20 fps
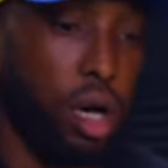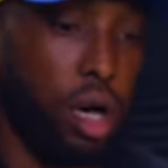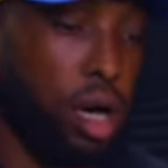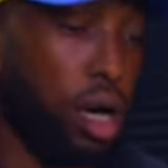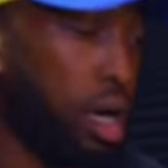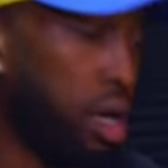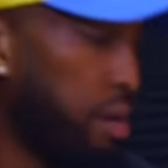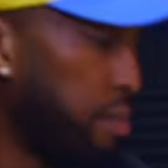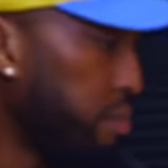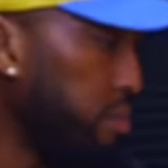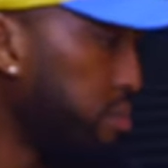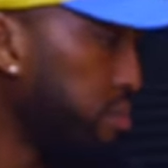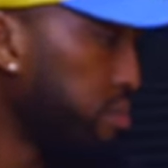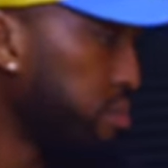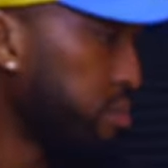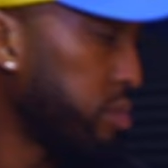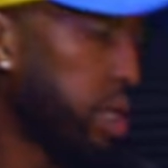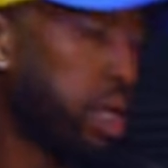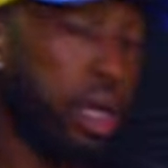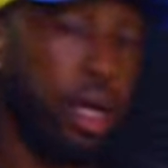
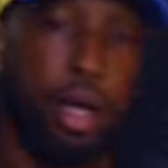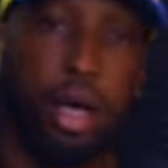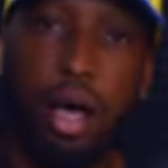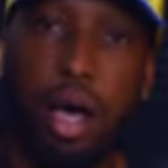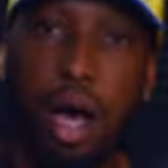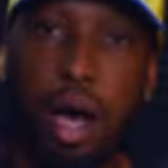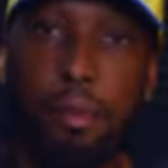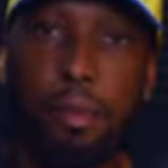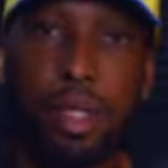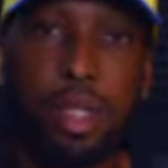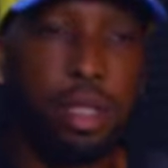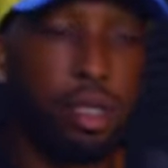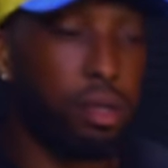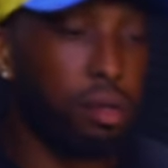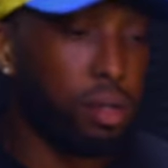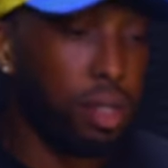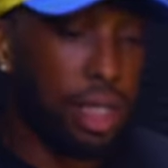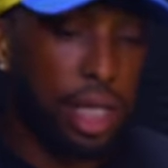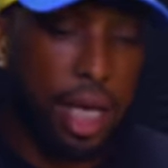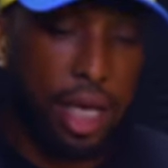I'm a
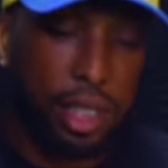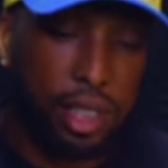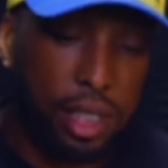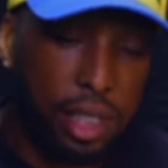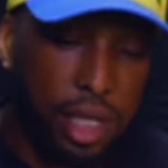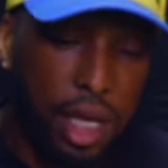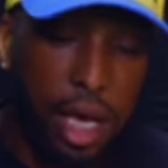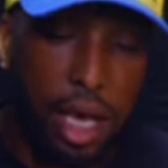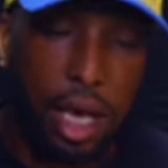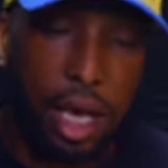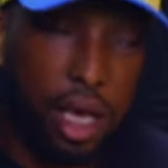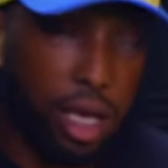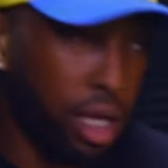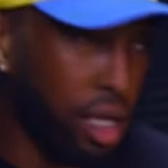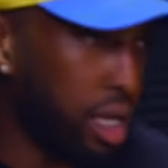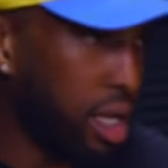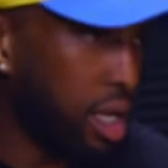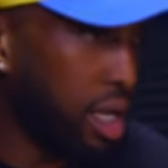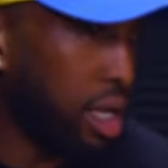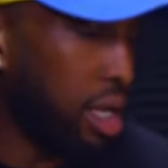little late today.
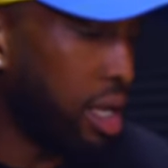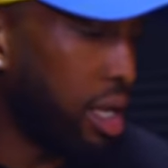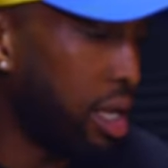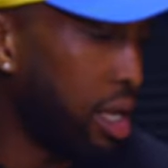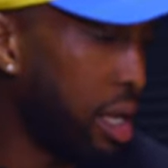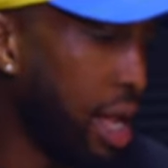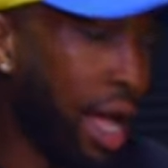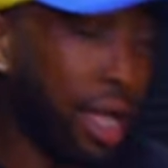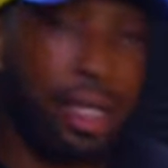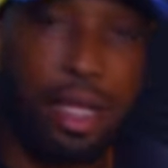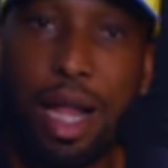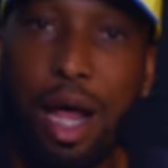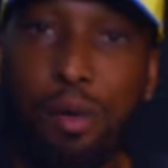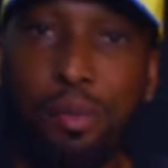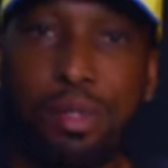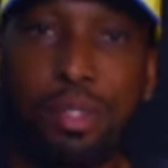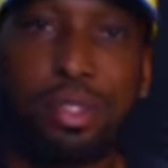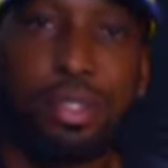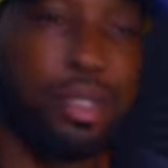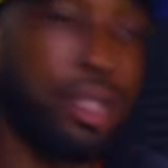Not that I
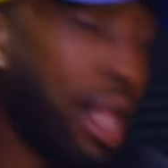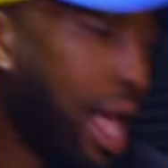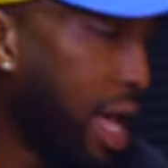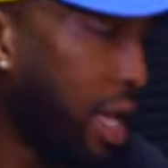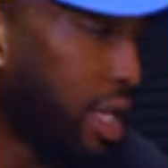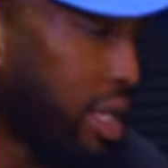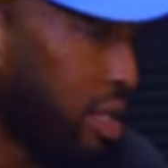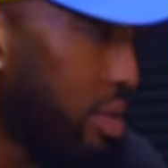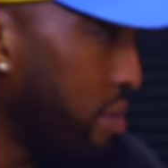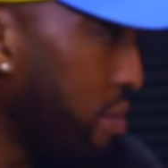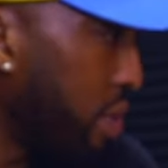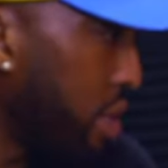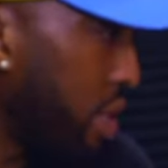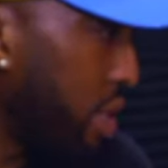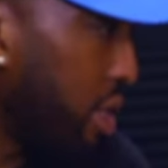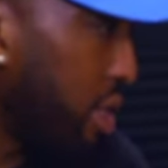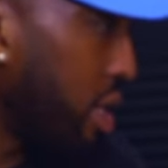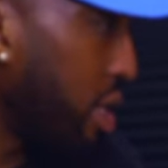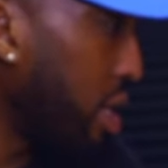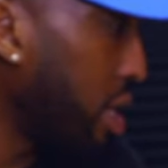was slacking or
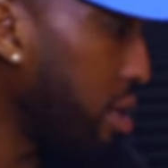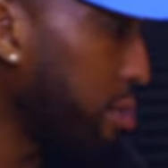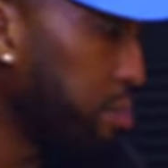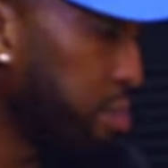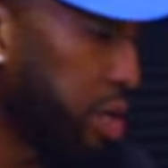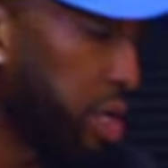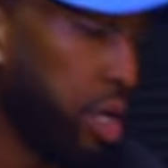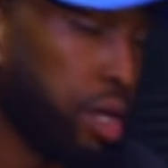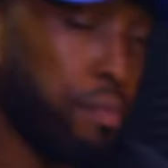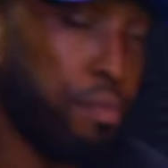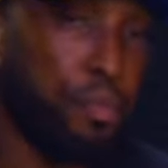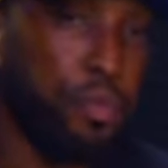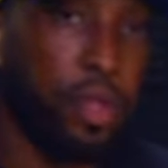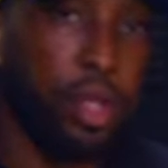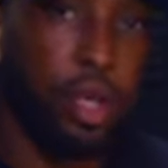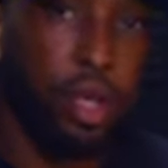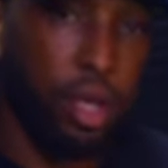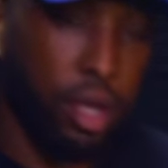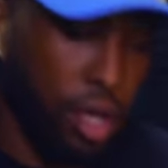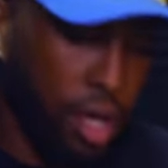anything, but
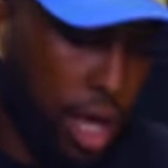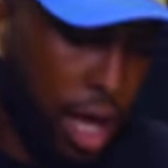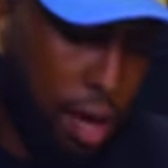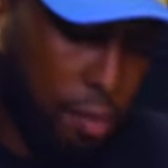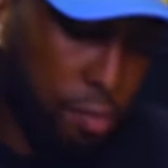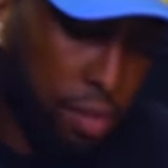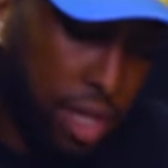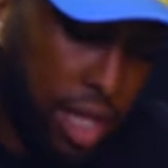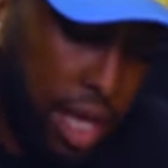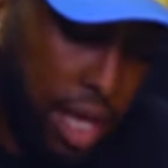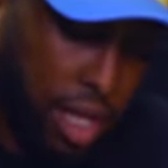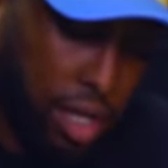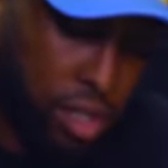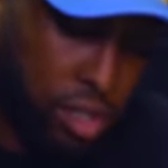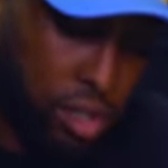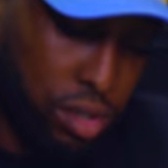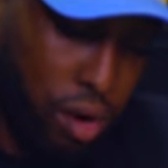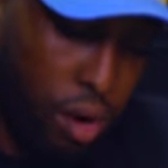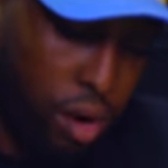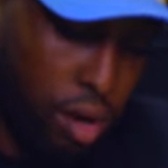I'm late
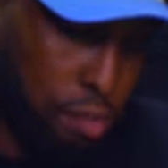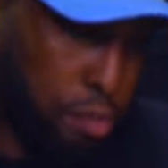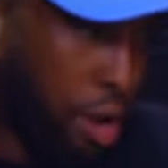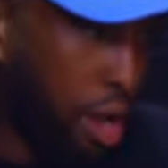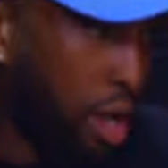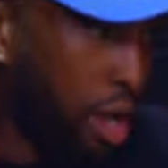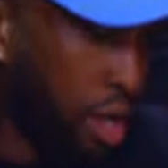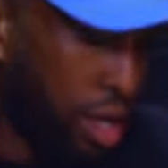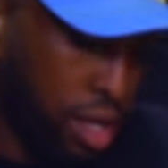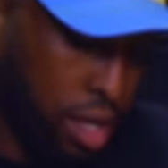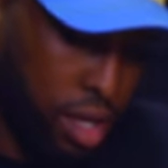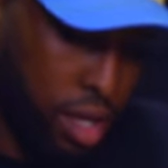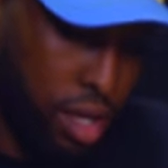starting my